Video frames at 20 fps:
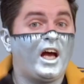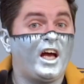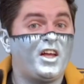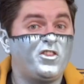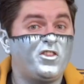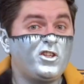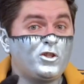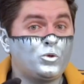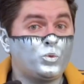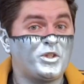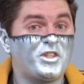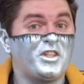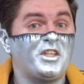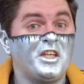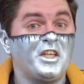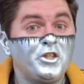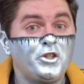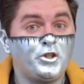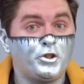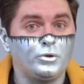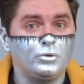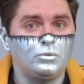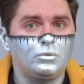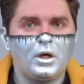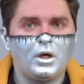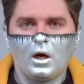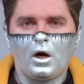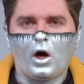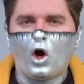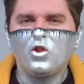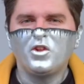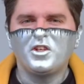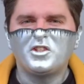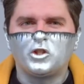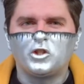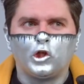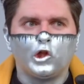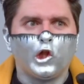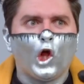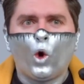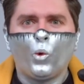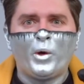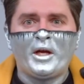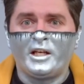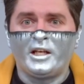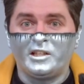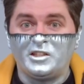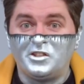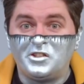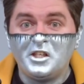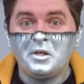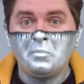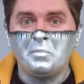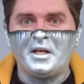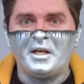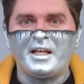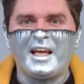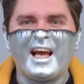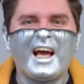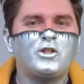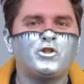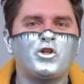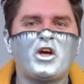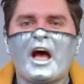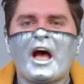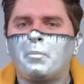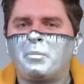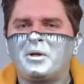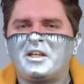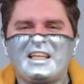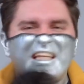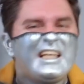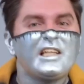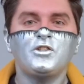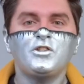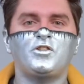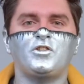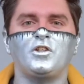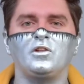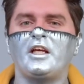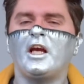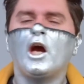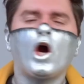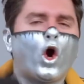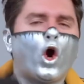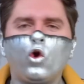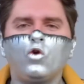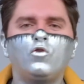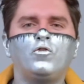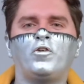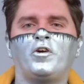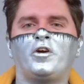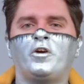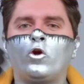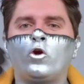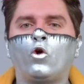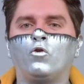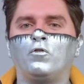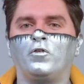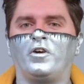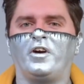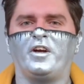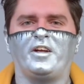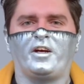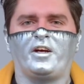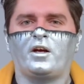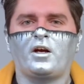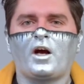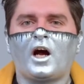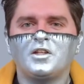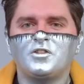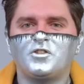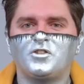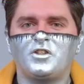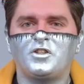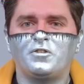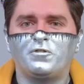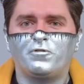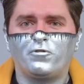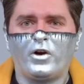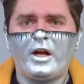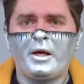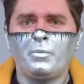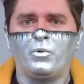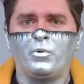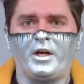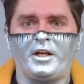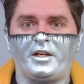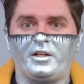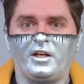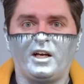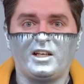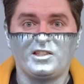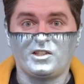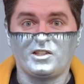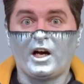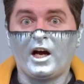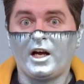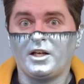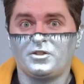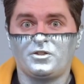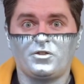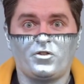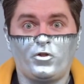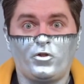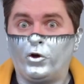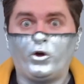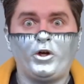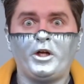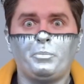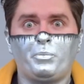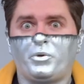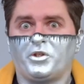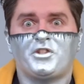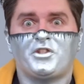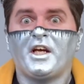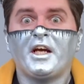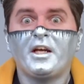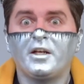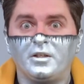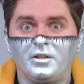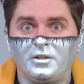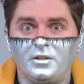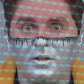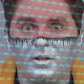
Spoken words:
And this was an issue. All this glowing and dimming had to happen instantly, over and over, at a constant frame rate, as high as 30 per second.